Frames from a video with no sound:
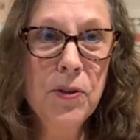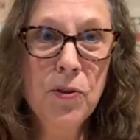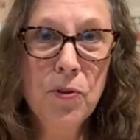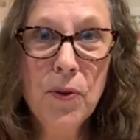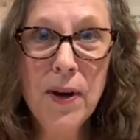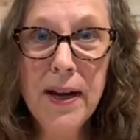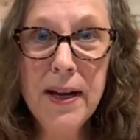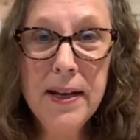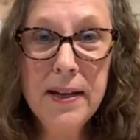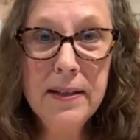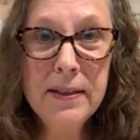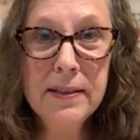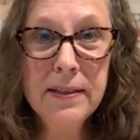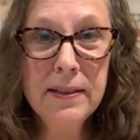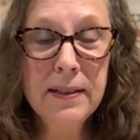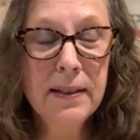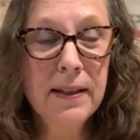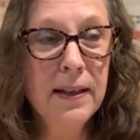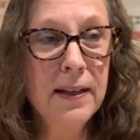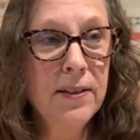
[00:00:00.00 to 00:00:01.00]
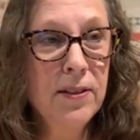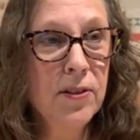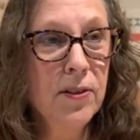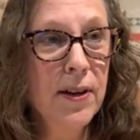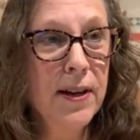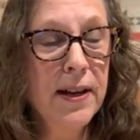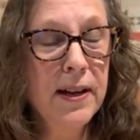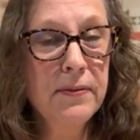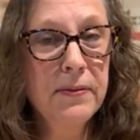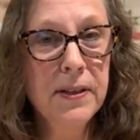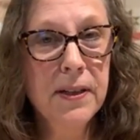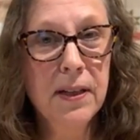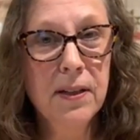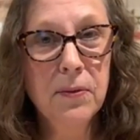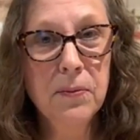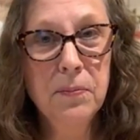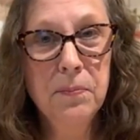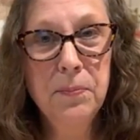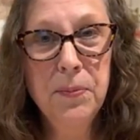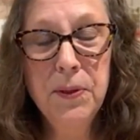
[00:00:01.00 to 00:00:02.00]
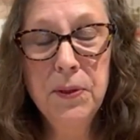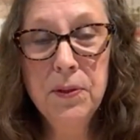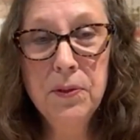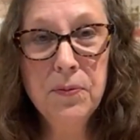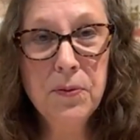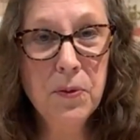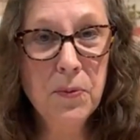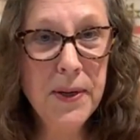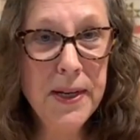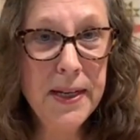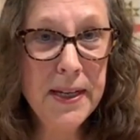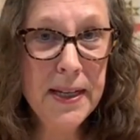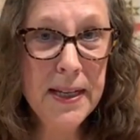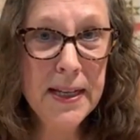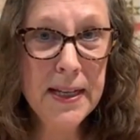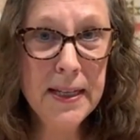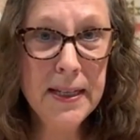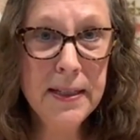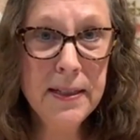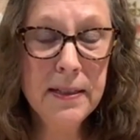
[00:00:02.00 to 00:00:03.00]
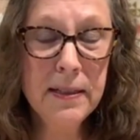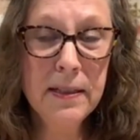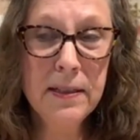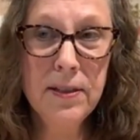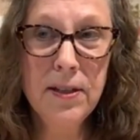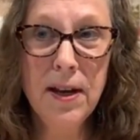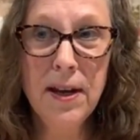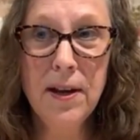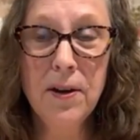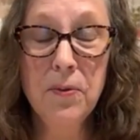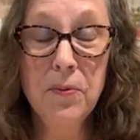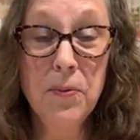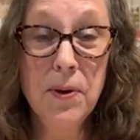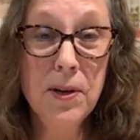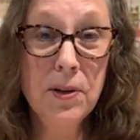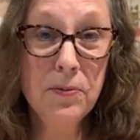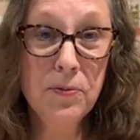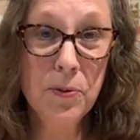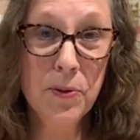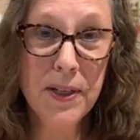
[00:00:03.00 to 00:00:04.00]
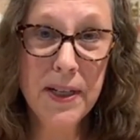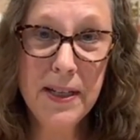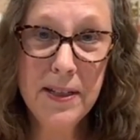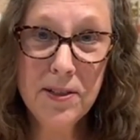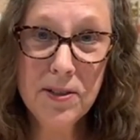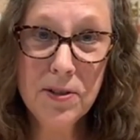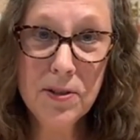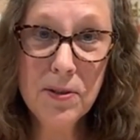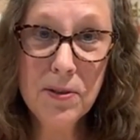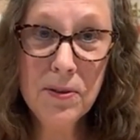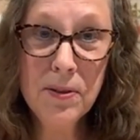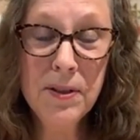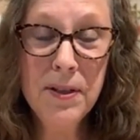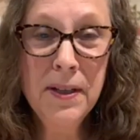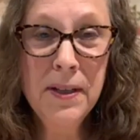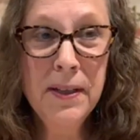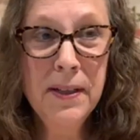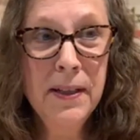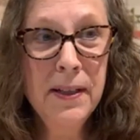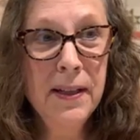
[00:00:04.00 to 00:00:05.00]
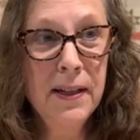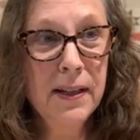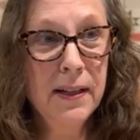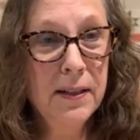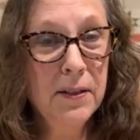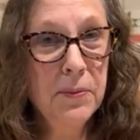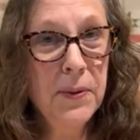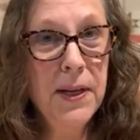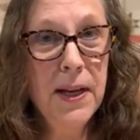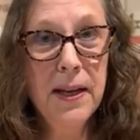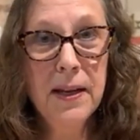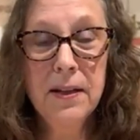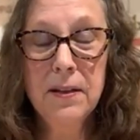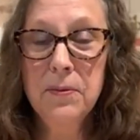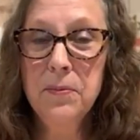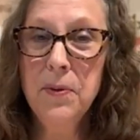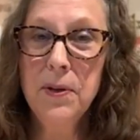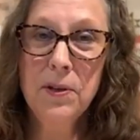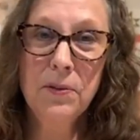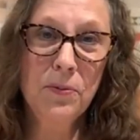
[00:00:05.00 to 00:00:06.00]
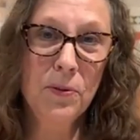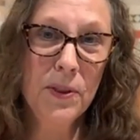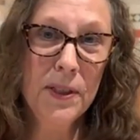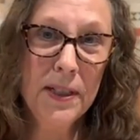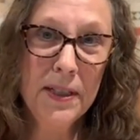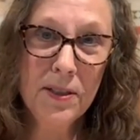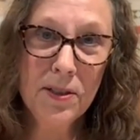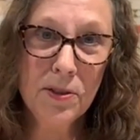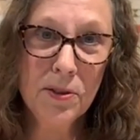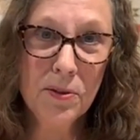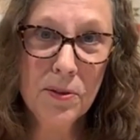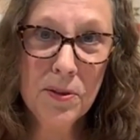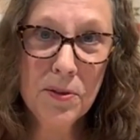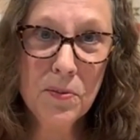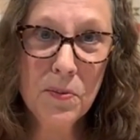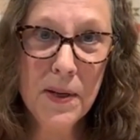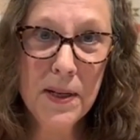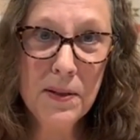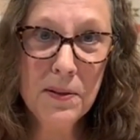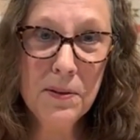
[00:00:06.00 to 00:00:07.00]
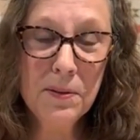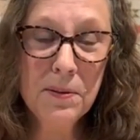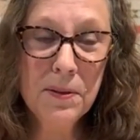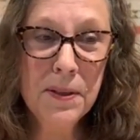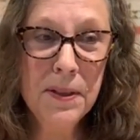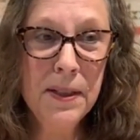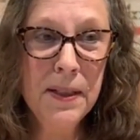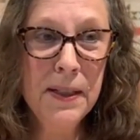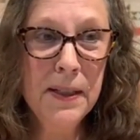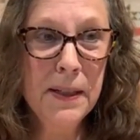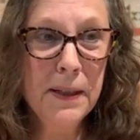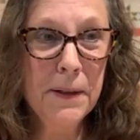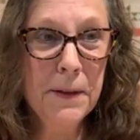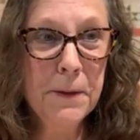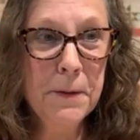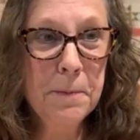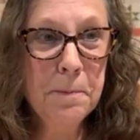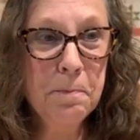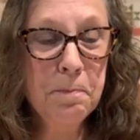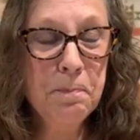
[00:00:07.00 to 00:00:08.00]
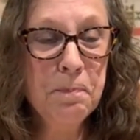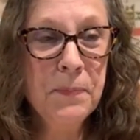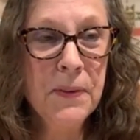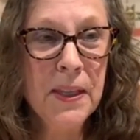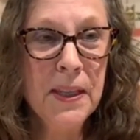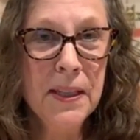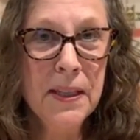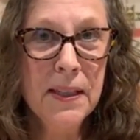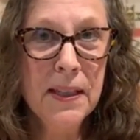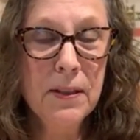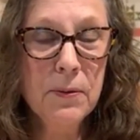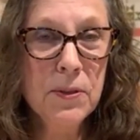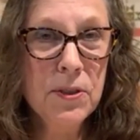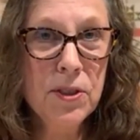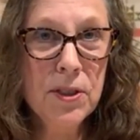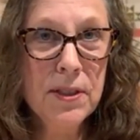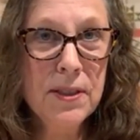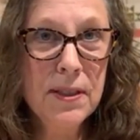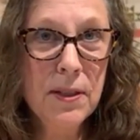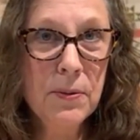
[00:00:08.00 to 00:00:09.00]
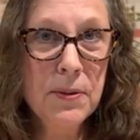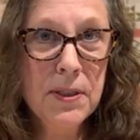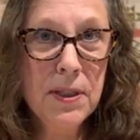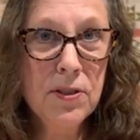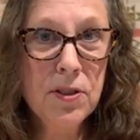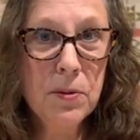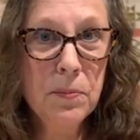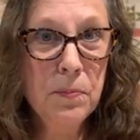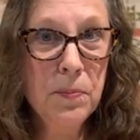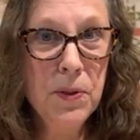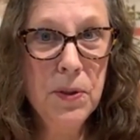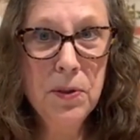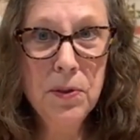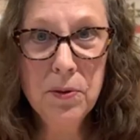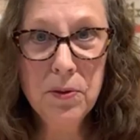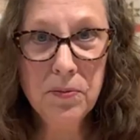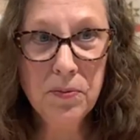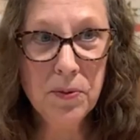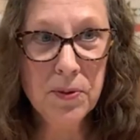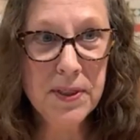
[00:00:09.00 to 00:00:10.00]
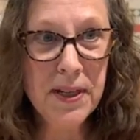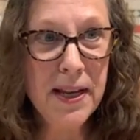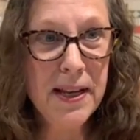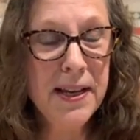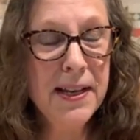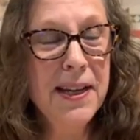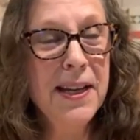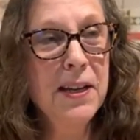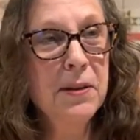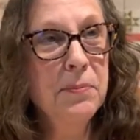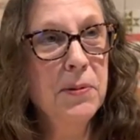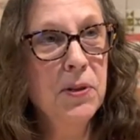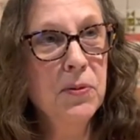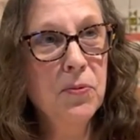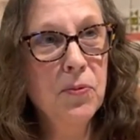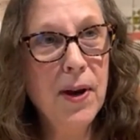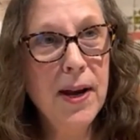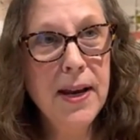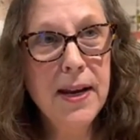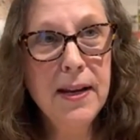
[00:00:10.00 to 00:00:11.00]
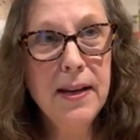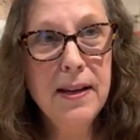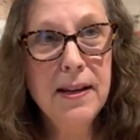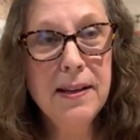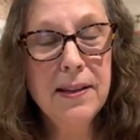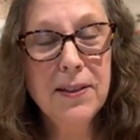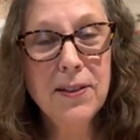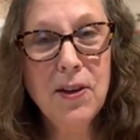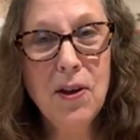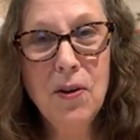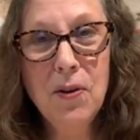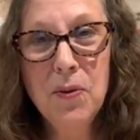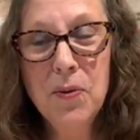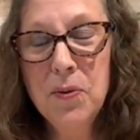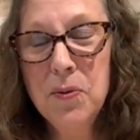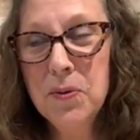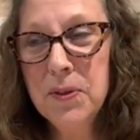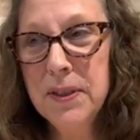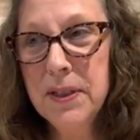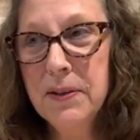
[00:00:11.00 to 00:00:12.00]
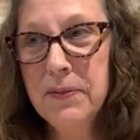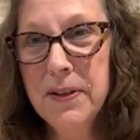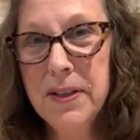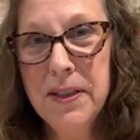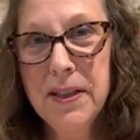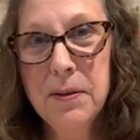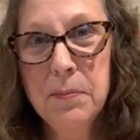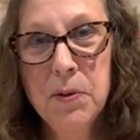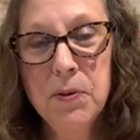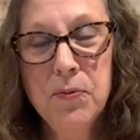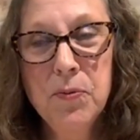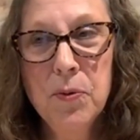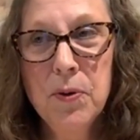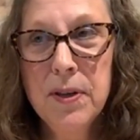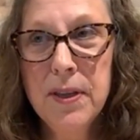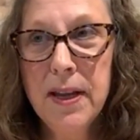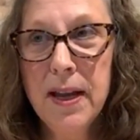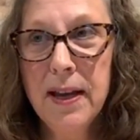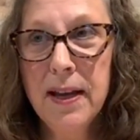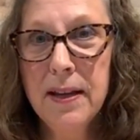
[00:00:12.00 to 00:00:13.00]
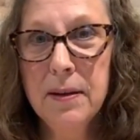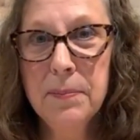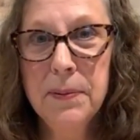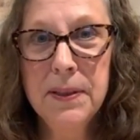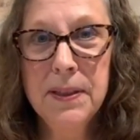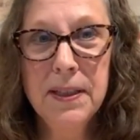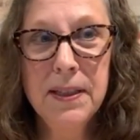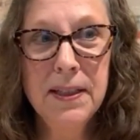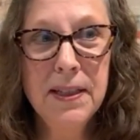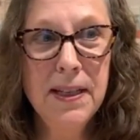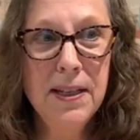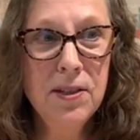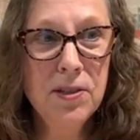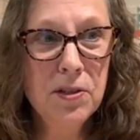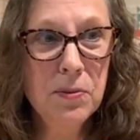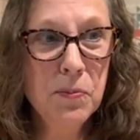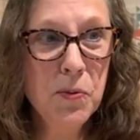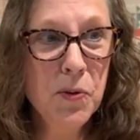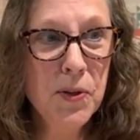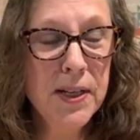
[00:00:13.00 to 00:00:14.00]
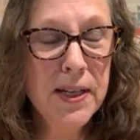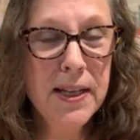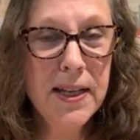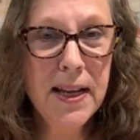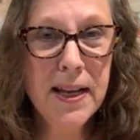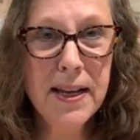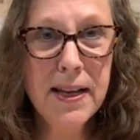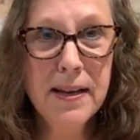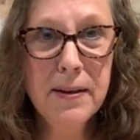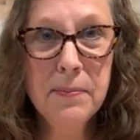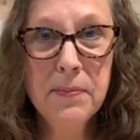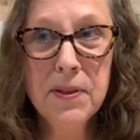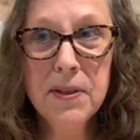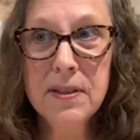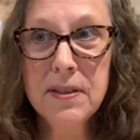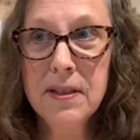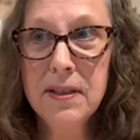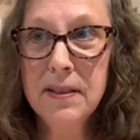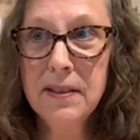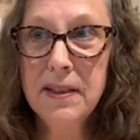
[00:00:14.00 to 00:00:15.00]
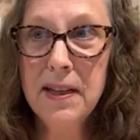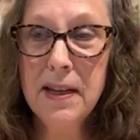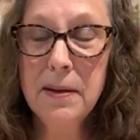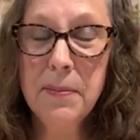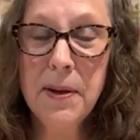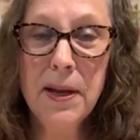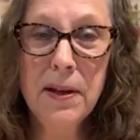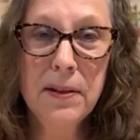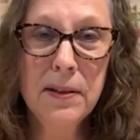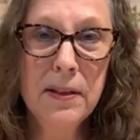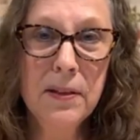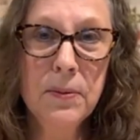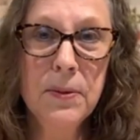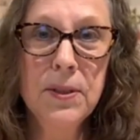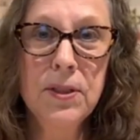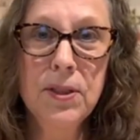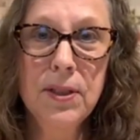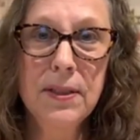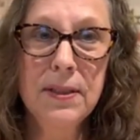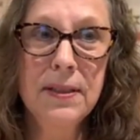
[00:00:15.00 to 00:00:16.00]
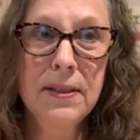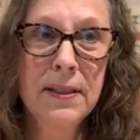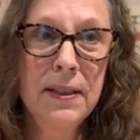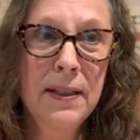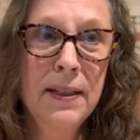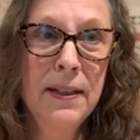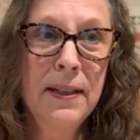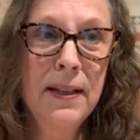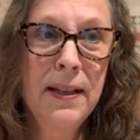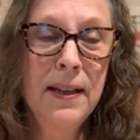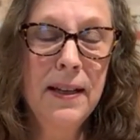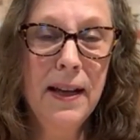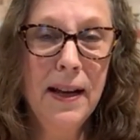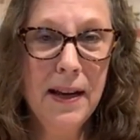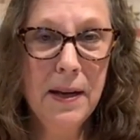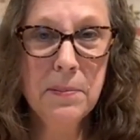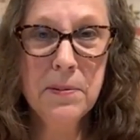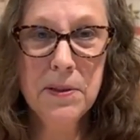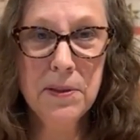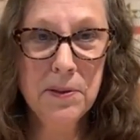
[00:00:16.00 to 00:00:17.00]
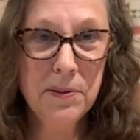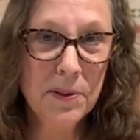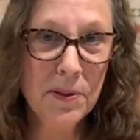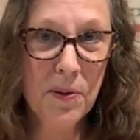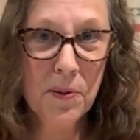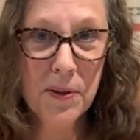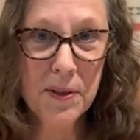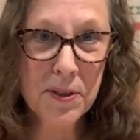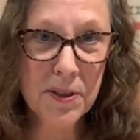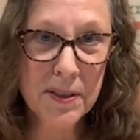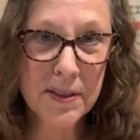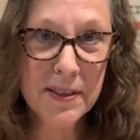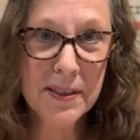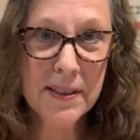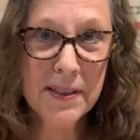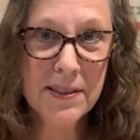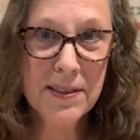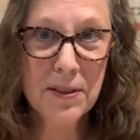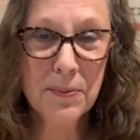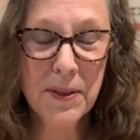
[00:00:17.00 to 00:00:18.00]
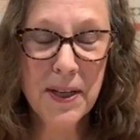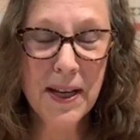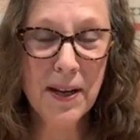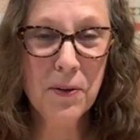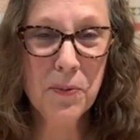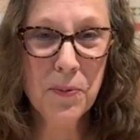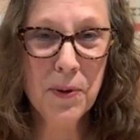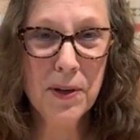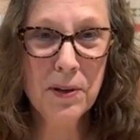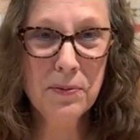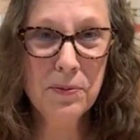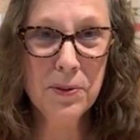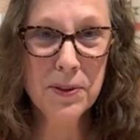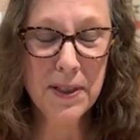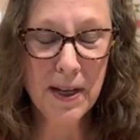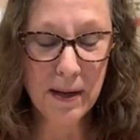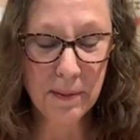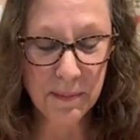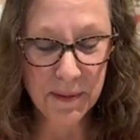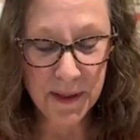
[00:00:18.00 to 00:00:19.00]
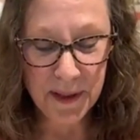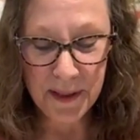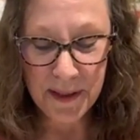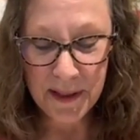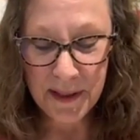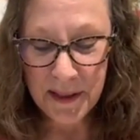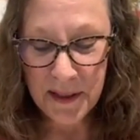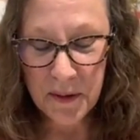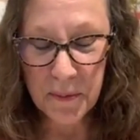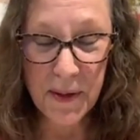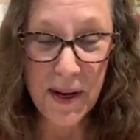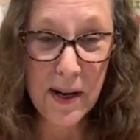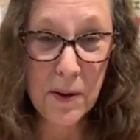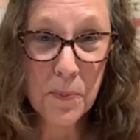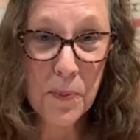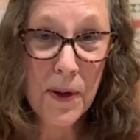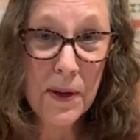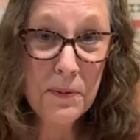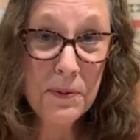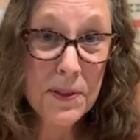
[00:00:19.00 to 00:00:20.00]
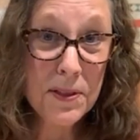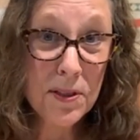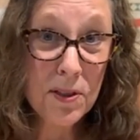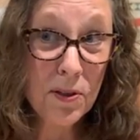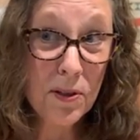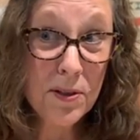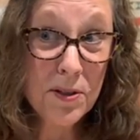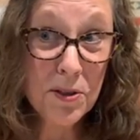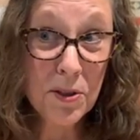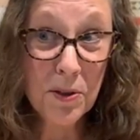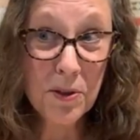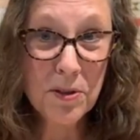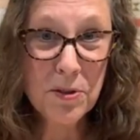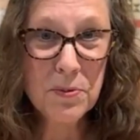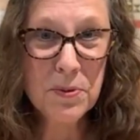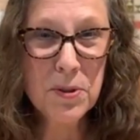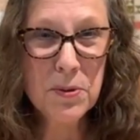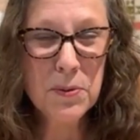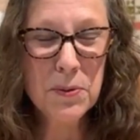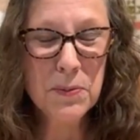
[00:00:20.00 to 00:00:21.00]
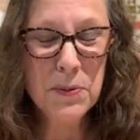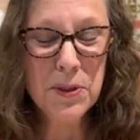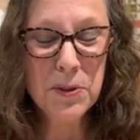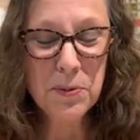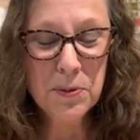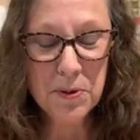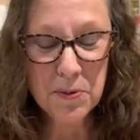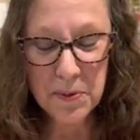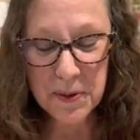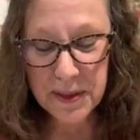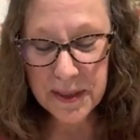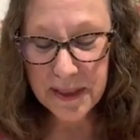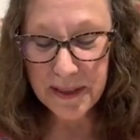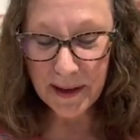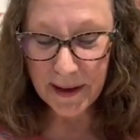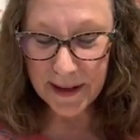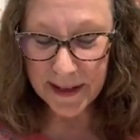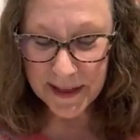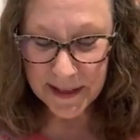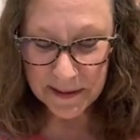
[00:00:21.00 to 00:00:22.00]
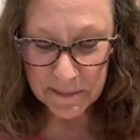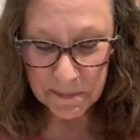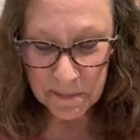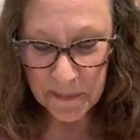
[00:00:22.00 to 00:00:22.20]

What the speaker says: great and you're having a beautiful weekend and you had a wonderful Easter. We had a wonderful Easter as well. It was such a beautiful day. It had been raining and cold and everything before that, but then Easter morning came, the sun came out, and it was just absolutely gorgeous. So we had a wonderful time. We had a breakfast at our church, which was really nice.